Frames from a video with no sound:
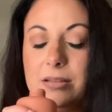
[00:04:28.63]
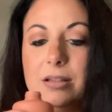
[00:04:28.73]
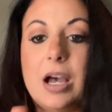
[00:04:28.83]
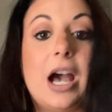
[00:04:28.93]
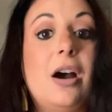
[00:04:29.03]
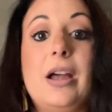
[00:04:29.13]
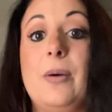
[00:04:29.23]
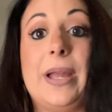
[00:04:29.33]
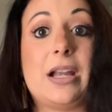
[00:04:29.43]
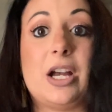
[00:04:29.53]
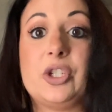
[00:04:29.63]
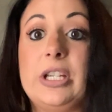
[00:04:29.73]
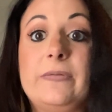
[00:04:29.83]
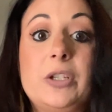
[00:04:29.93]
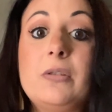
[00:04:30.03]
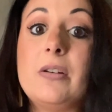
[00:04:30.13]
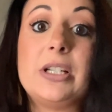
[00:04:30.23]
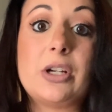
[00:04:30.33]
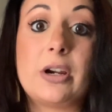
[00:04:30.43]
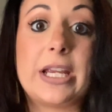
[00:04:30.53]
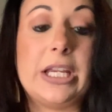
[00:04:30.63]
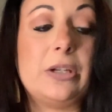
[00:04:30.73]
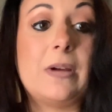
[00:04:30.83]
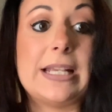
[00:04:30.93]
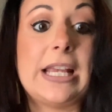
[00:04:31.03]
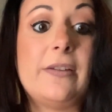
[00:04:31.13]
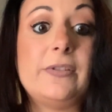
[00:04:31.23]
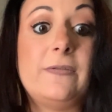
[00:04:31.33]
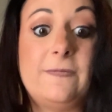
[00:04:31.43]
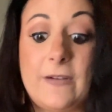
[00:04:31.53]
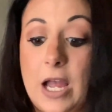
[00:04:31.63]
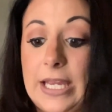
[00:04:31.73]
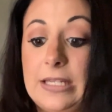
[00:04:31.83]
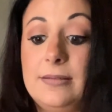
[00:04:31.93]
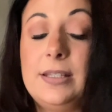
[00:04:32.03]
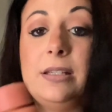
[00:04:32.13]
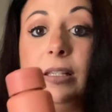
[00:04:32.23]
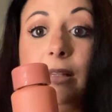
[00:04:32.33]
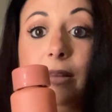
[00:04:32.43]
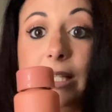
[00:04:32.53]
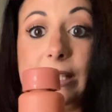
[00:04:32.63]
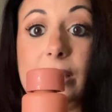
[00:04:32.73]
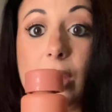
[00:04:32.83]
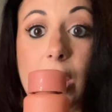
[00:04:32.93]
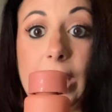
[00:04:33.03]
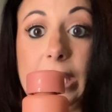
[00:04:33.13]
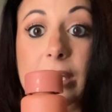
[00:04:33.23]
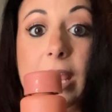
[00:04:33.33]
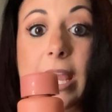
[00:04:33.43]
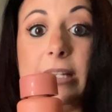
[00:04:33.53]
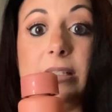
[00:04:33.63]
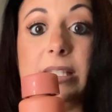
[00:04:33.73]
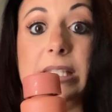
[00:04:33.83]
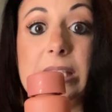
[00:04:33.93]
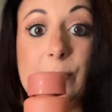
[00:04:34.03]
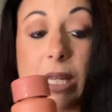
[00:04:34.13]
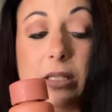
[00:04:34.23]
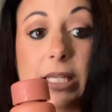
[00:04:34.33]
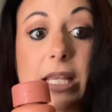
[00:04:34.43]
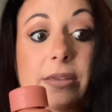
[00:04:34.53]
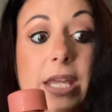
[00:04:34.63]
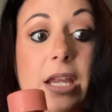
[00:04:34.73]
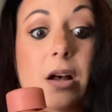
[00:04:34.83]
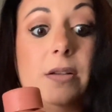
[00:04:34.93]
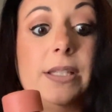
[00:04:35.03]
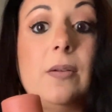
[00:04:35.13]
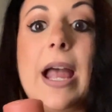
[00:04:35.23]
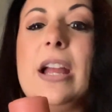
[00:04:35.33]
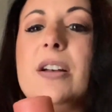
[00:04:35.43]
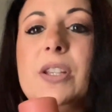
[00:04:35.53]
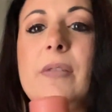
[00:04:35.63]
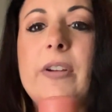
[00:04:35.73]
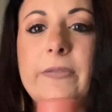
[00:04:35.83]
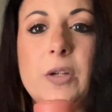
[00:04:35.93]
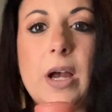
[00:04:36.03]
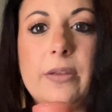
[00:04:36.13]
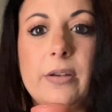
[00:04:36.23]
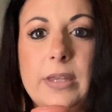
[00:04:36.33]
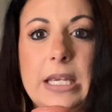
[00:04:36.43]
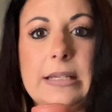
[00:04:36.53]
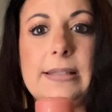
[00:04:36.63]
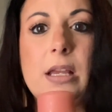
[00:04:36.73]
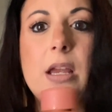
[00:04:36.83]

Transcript: oh my gosh, if you go to Target, you guys have to find this line and smell it. I also have a few other things